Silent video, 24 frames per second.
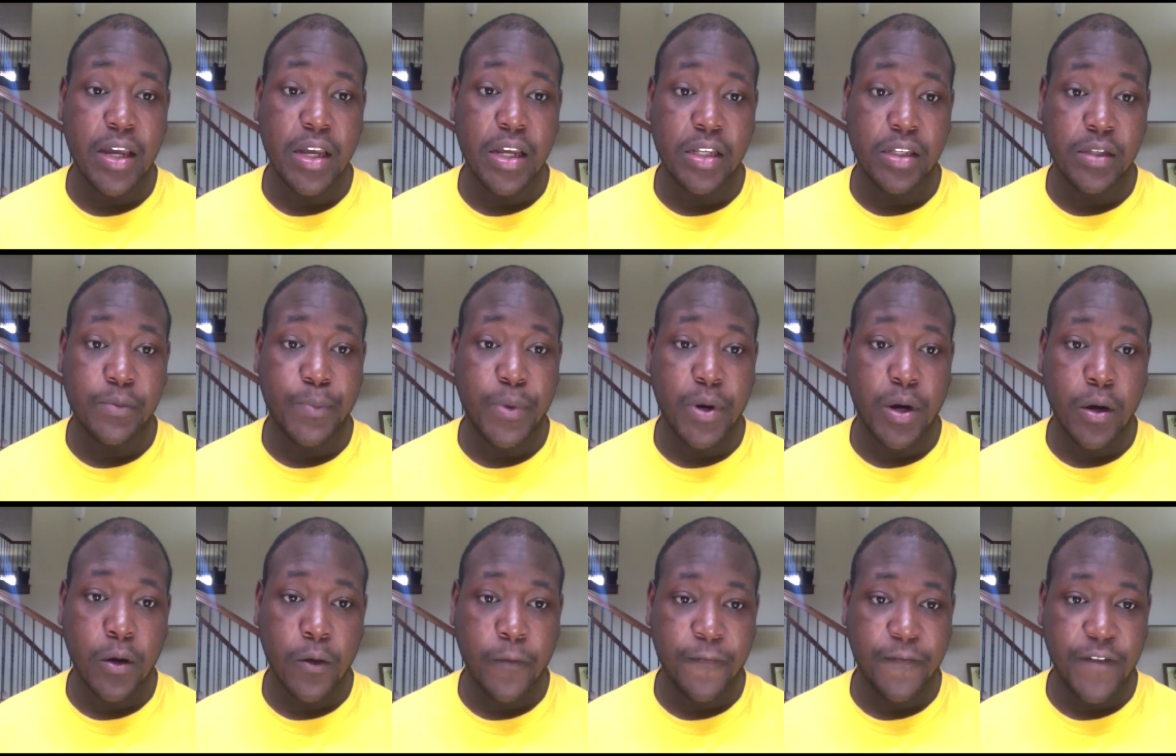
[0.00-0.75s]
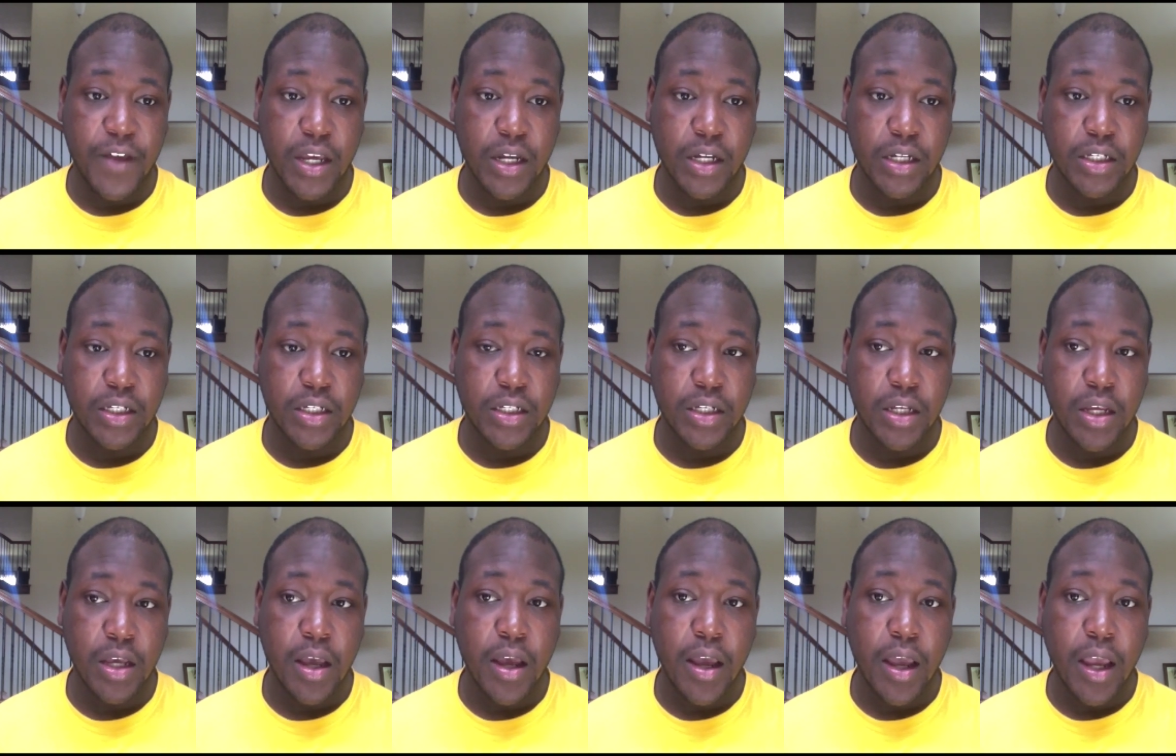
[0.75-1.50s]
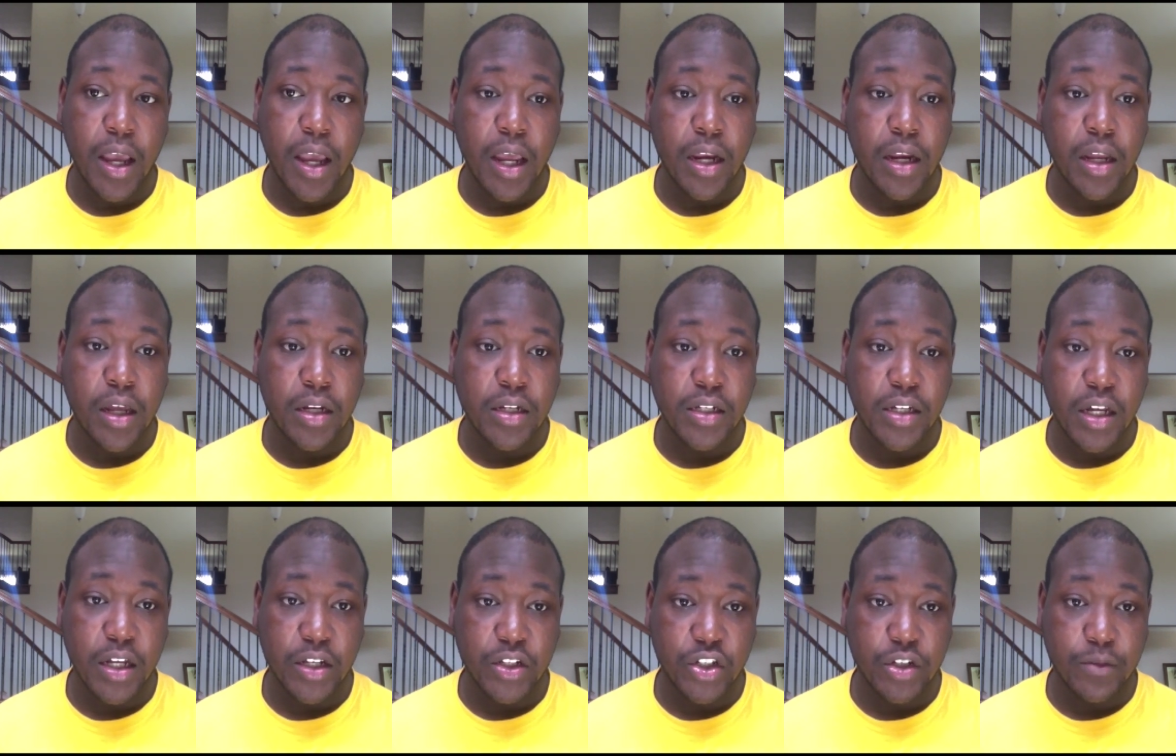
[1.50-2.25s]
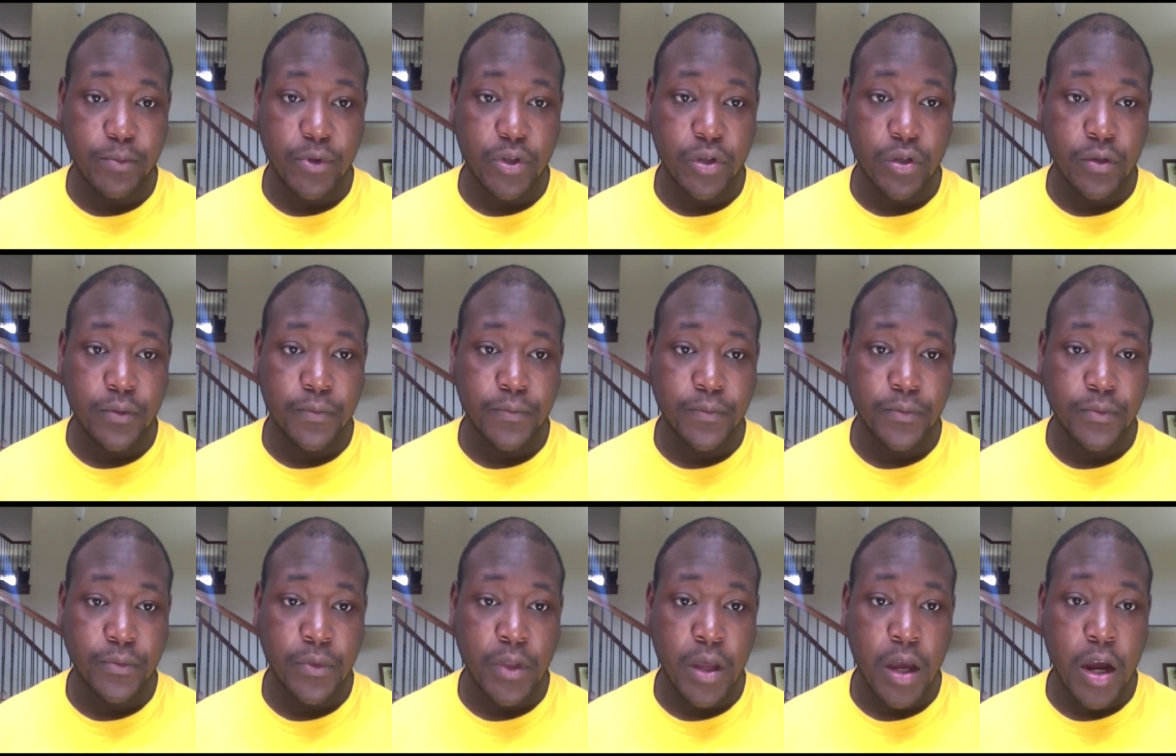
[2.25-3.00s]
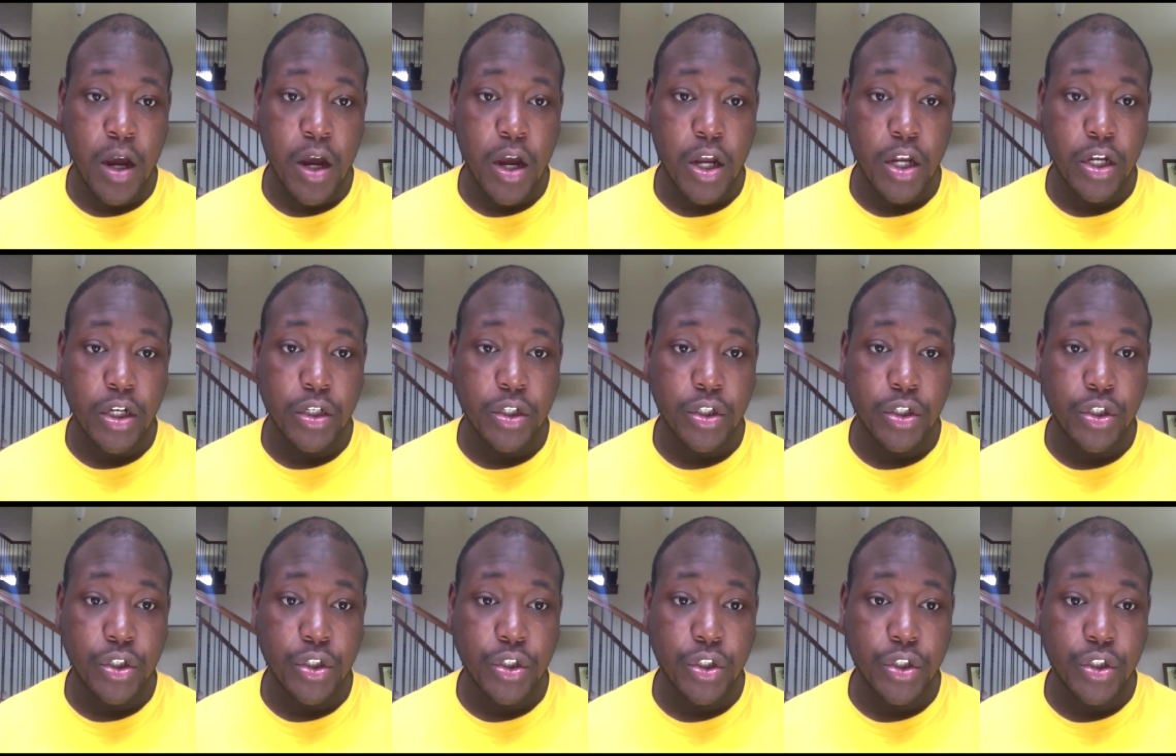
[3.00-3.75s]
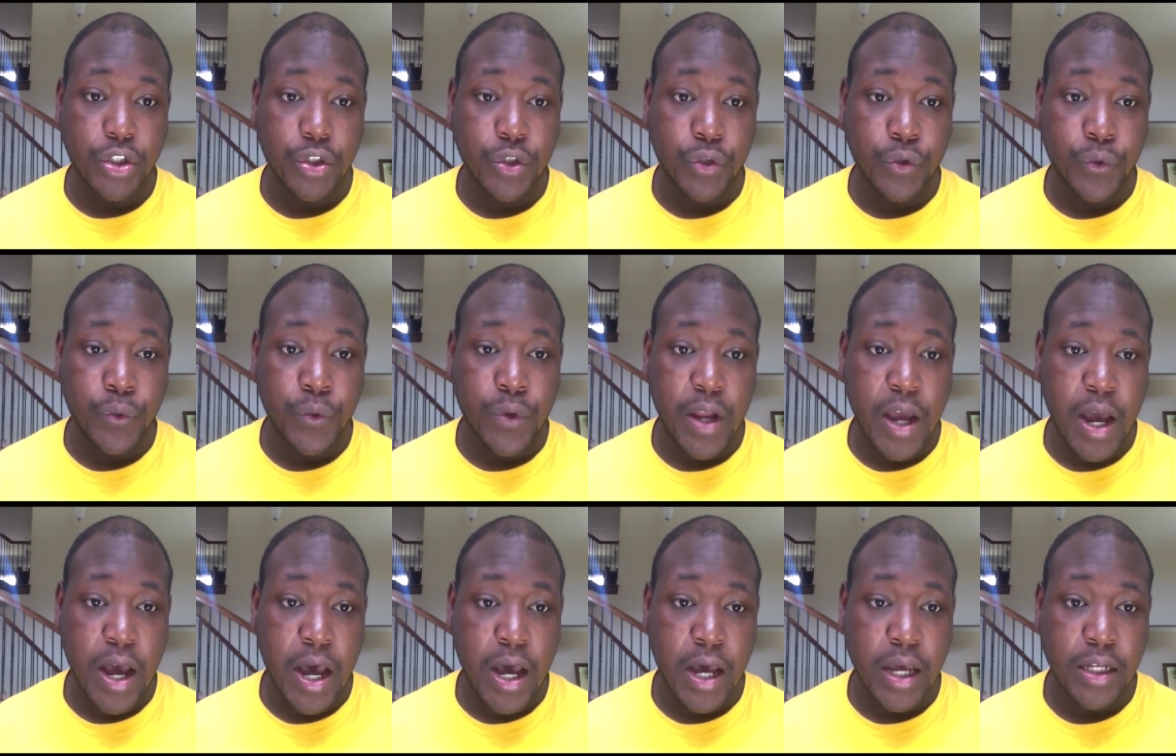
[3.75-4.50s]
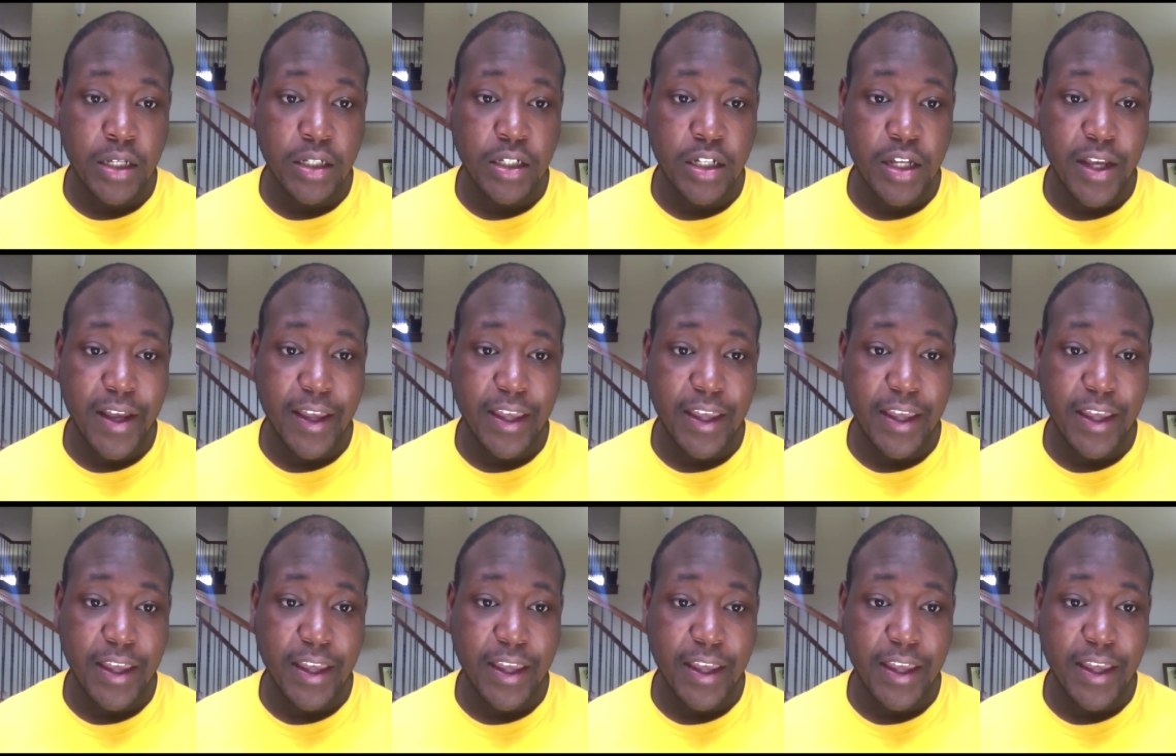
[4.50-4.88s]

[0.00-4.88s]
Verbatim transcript: is perfect and untouchable. Do not